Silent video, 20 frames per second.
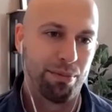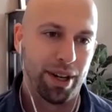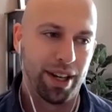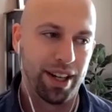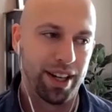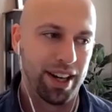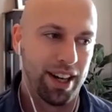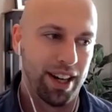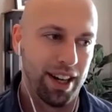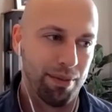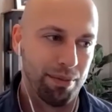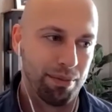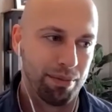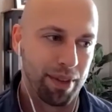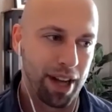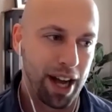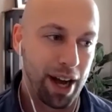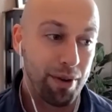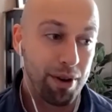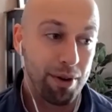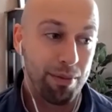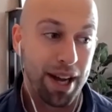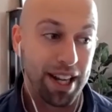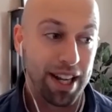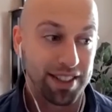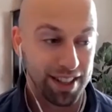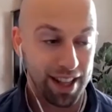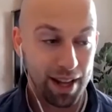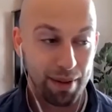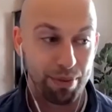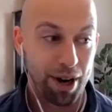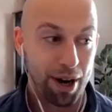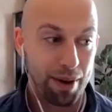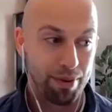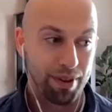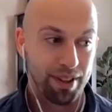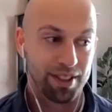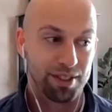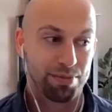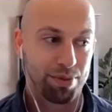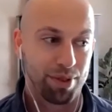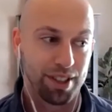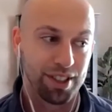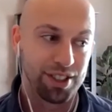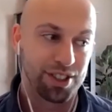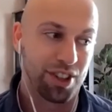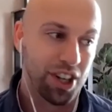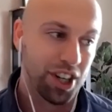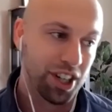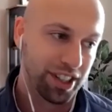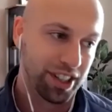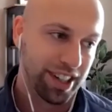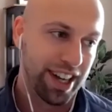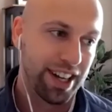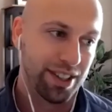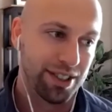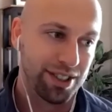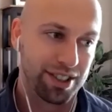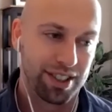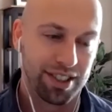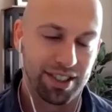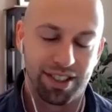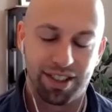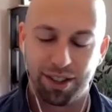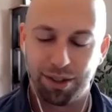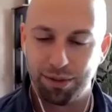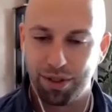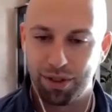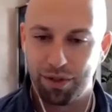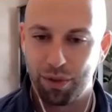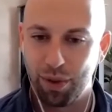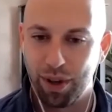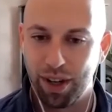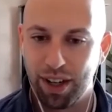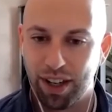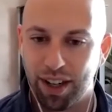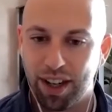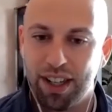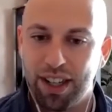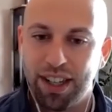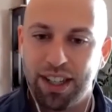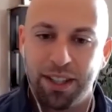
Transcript: But um, I would imagine that property is pretty strong now, just in terms of where